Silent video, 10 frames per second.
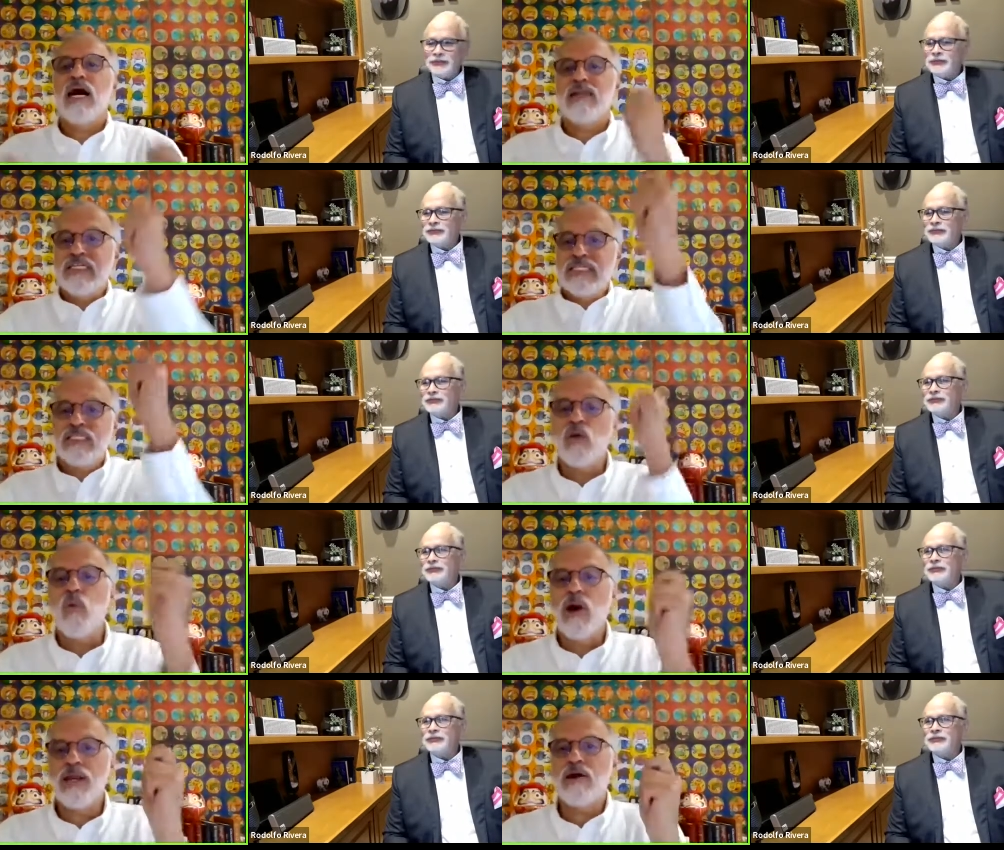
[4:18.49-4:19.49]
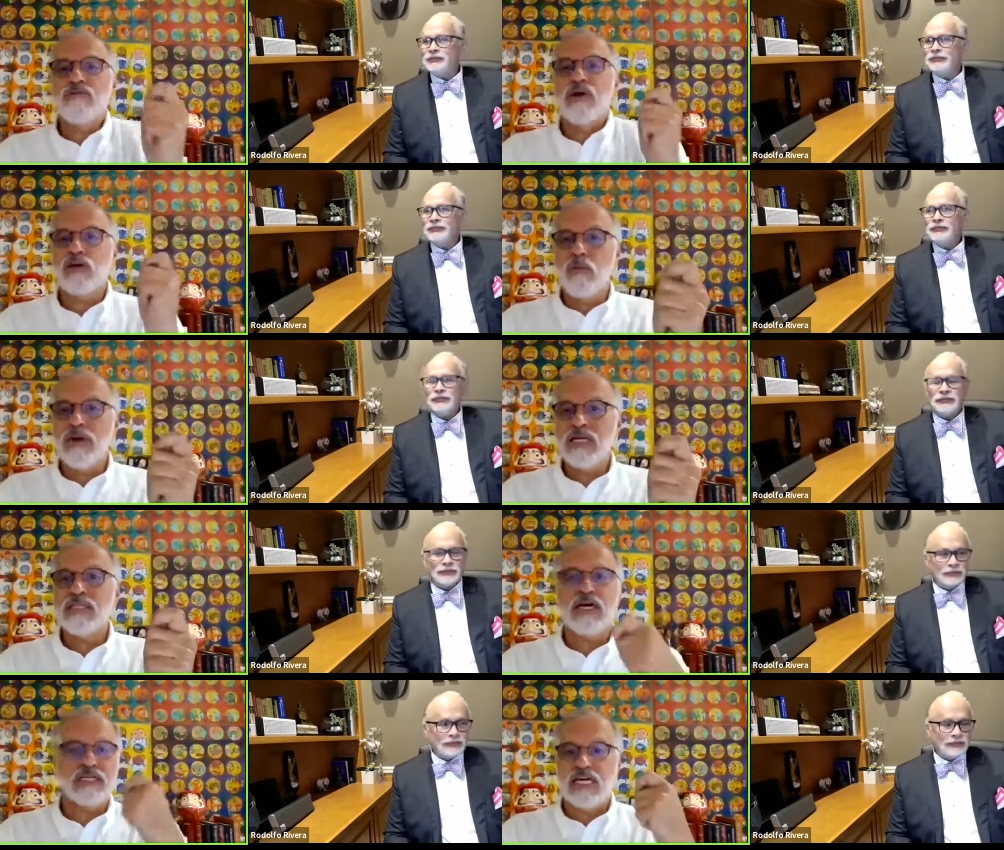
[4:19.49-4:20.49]
Speaker 1: And this is the one I
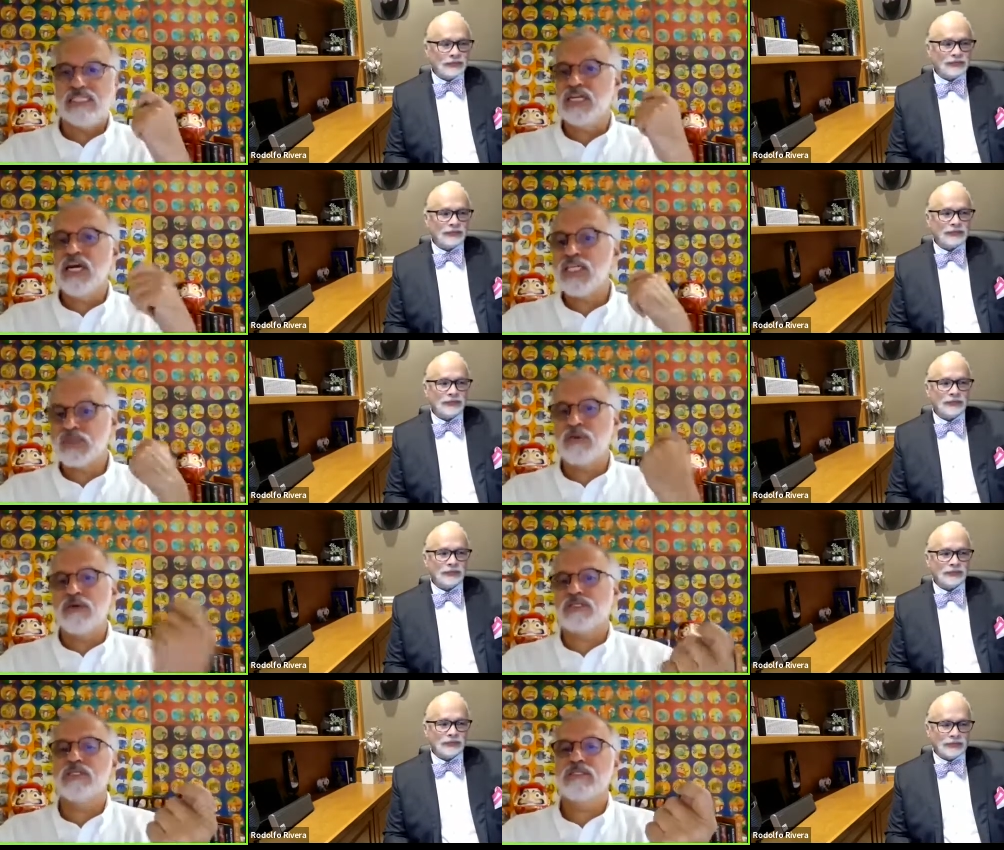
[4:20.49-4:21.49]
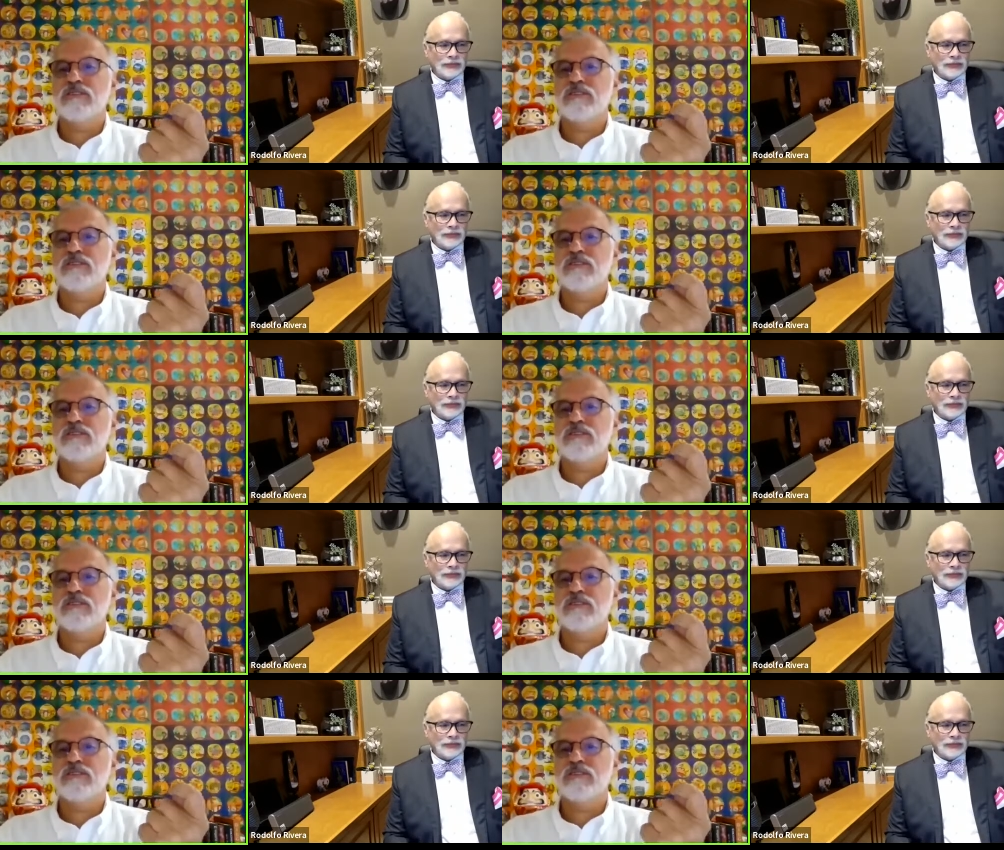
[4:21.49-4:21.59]
recommend uh, as an expert.